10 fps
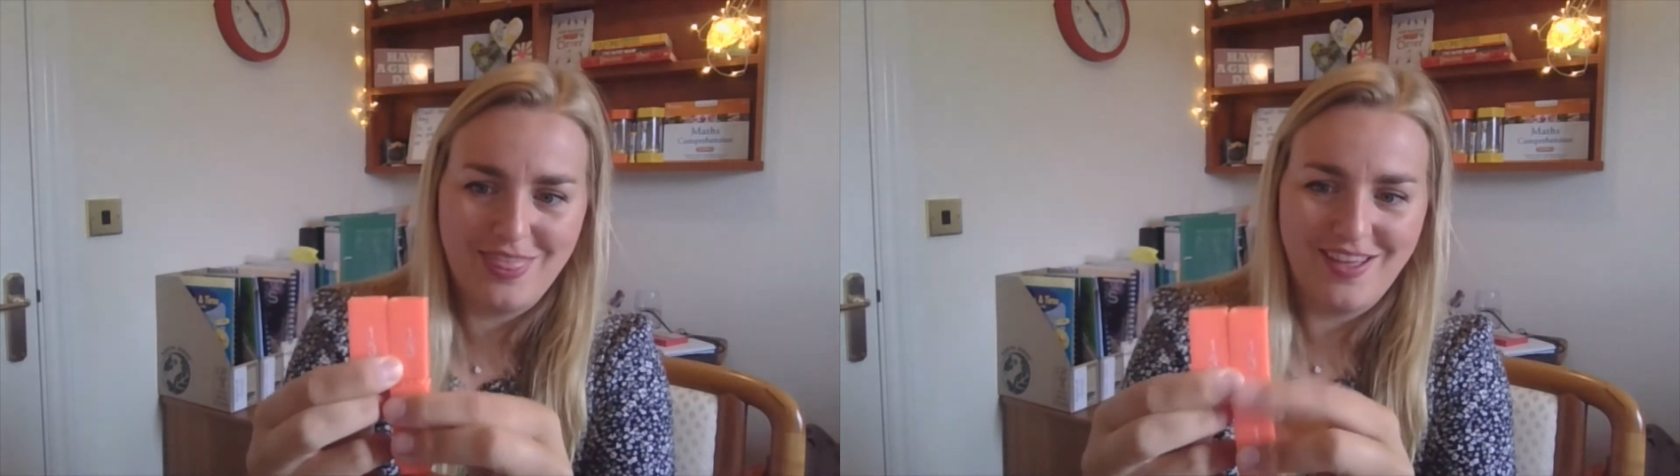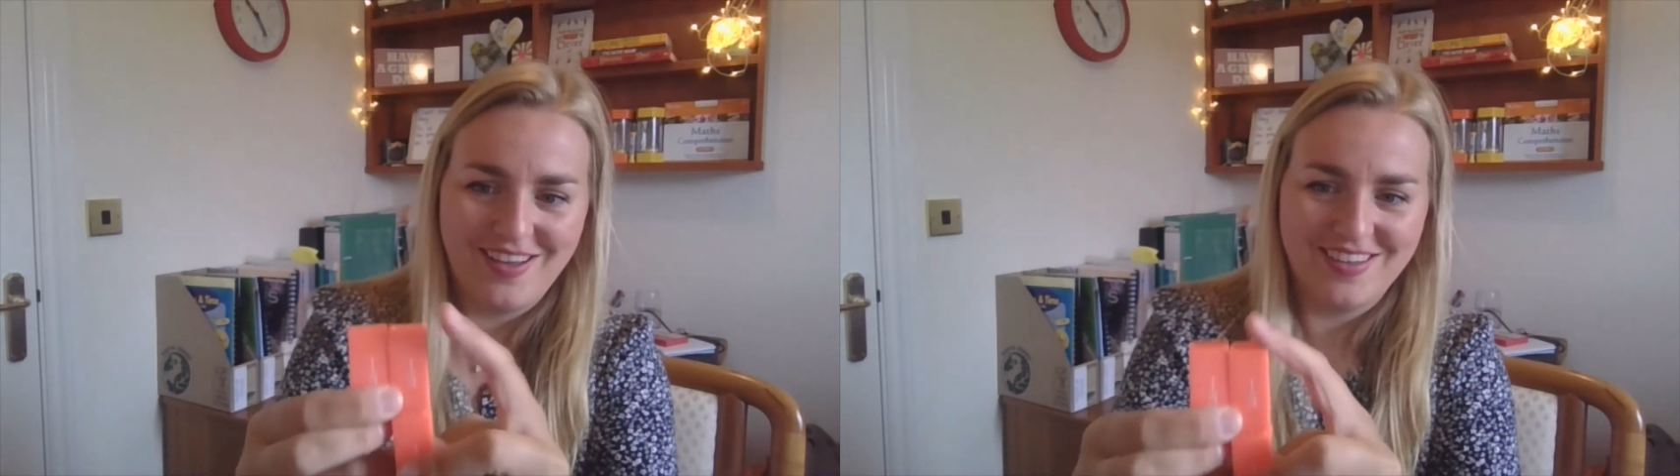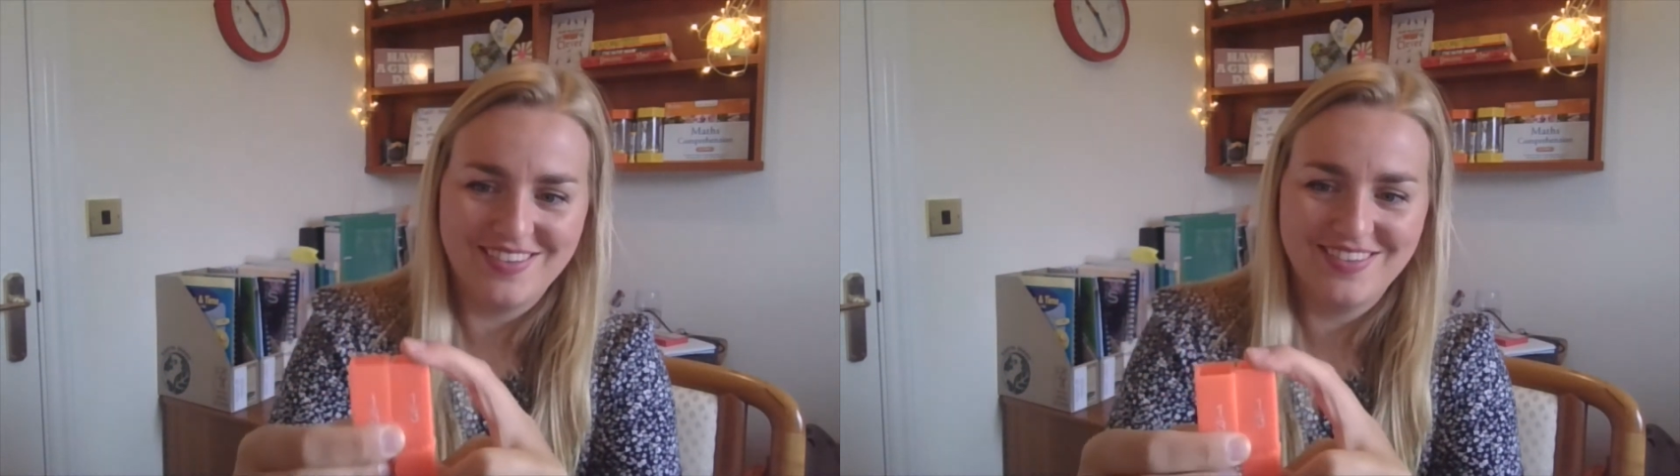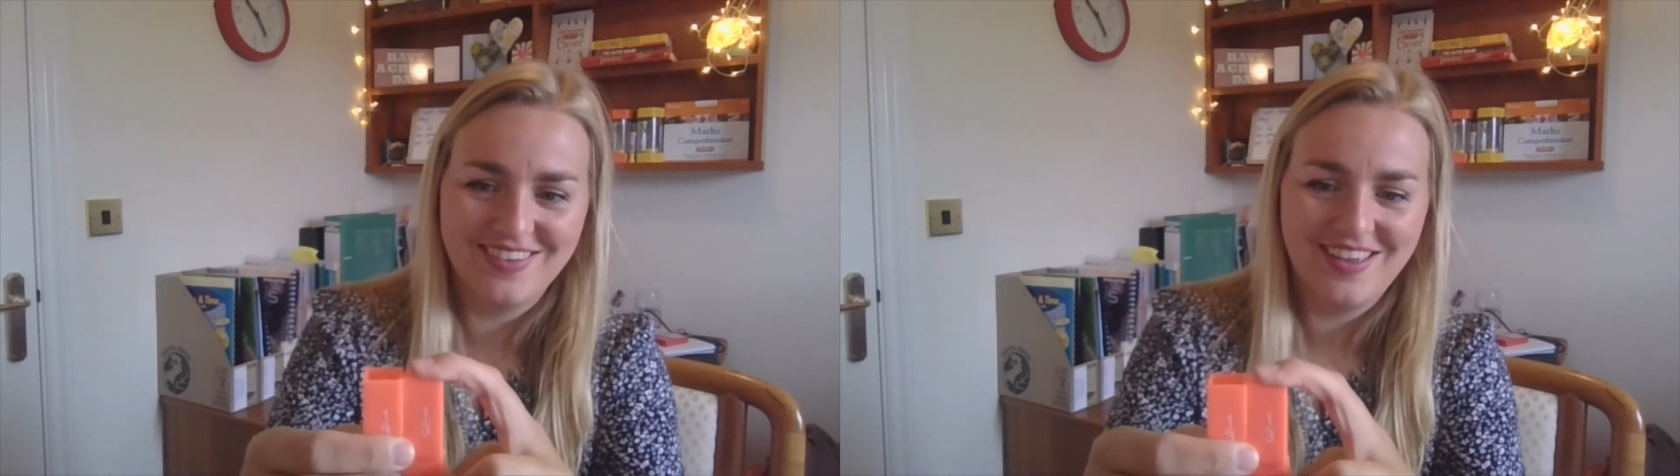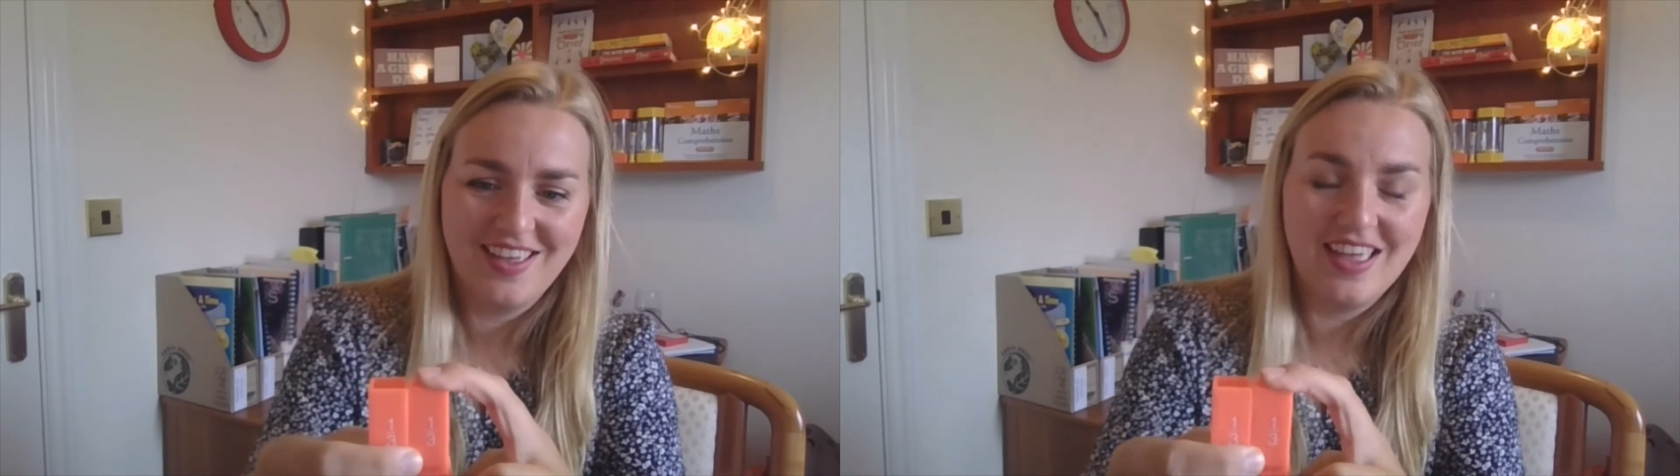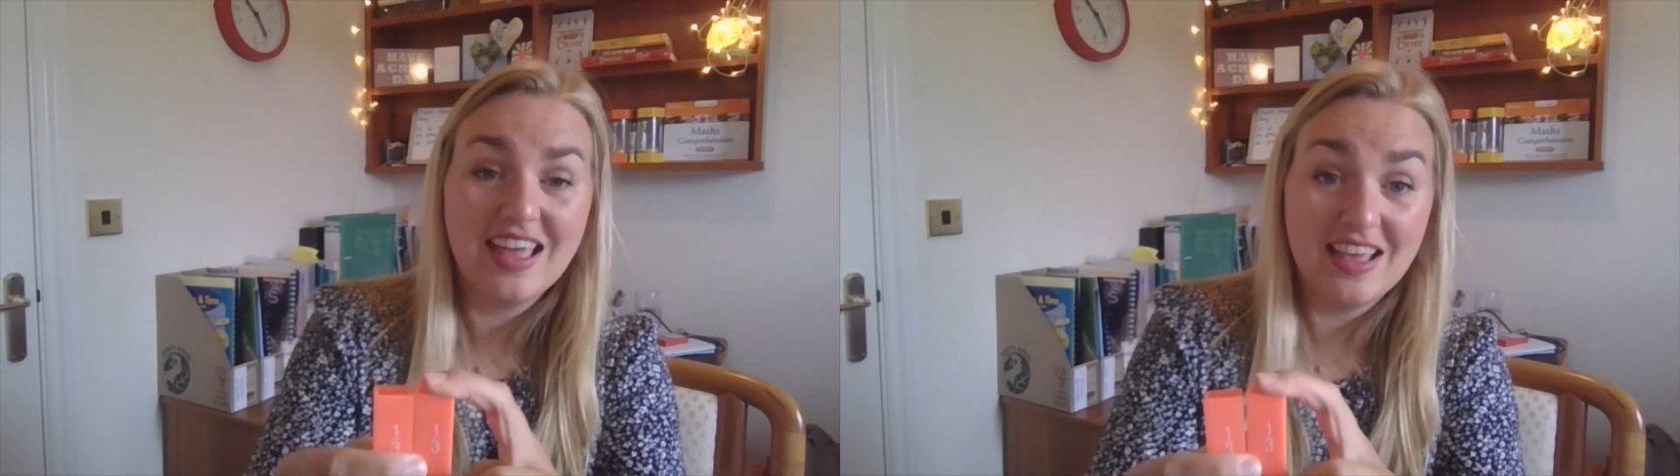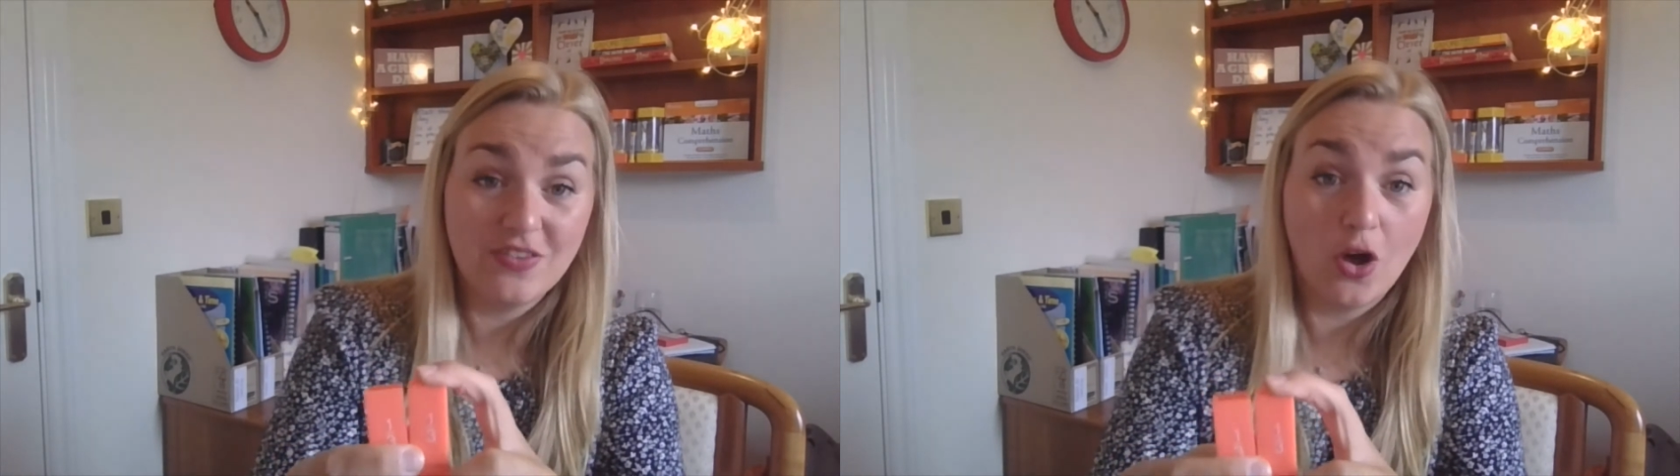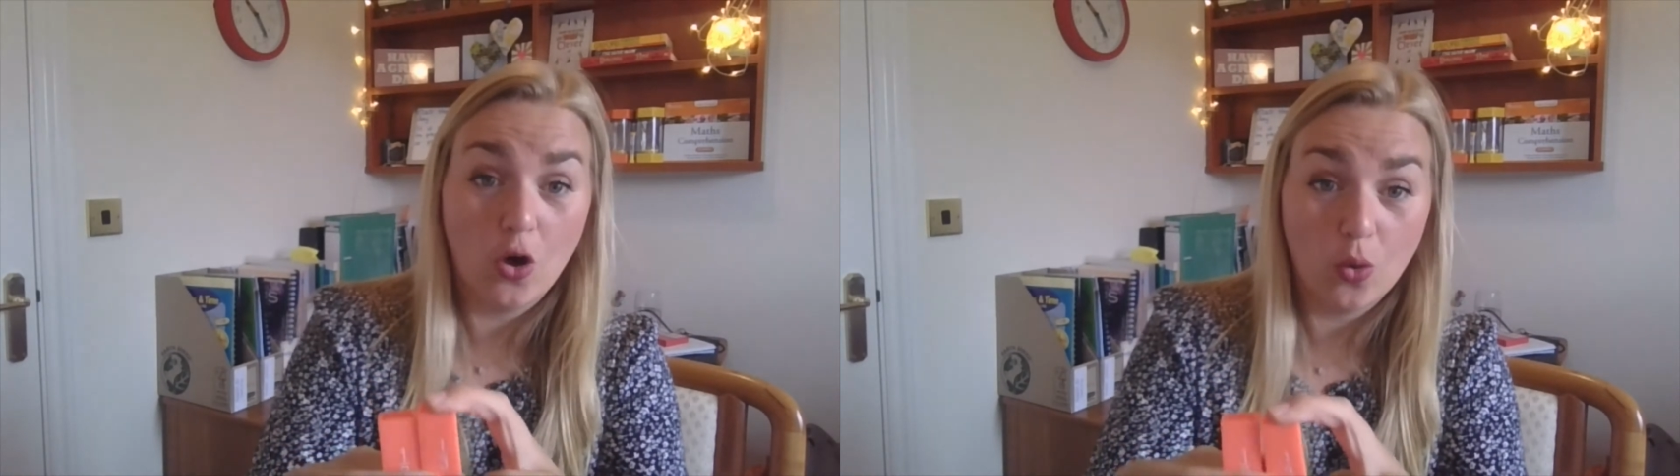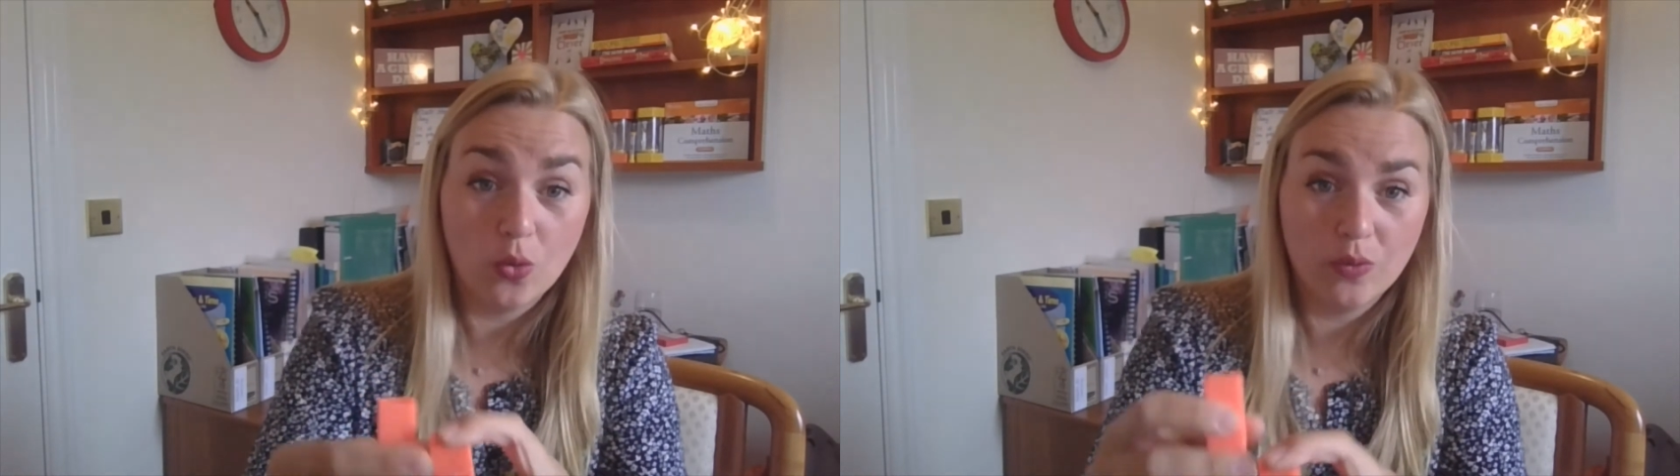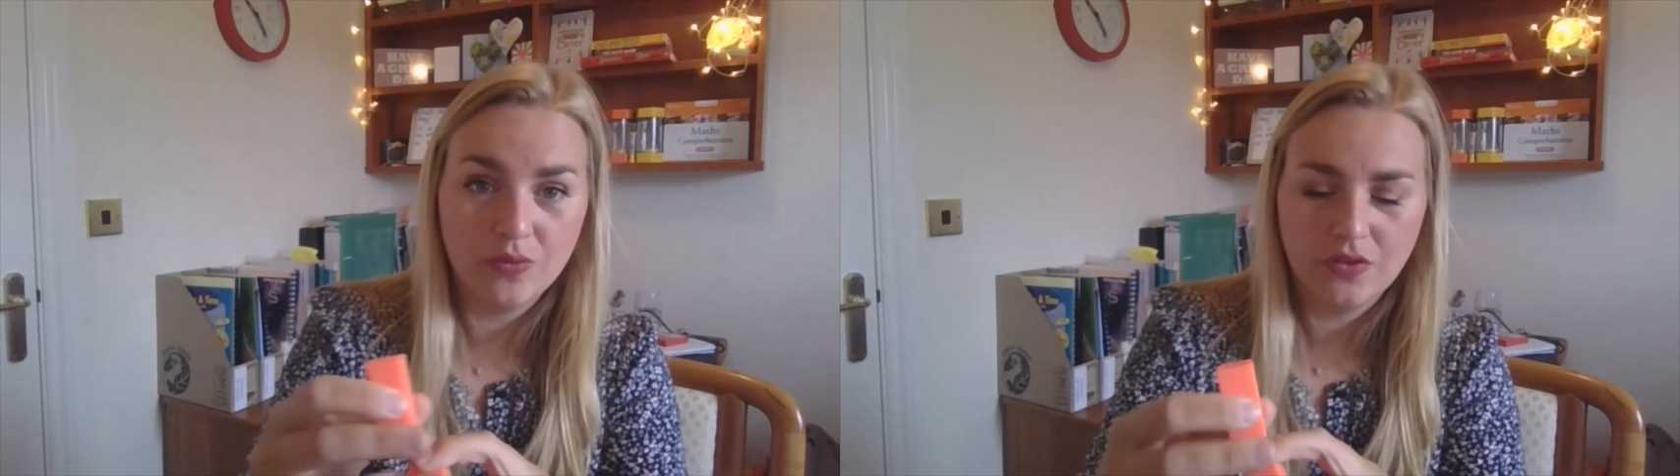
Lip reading: thirds is a whole.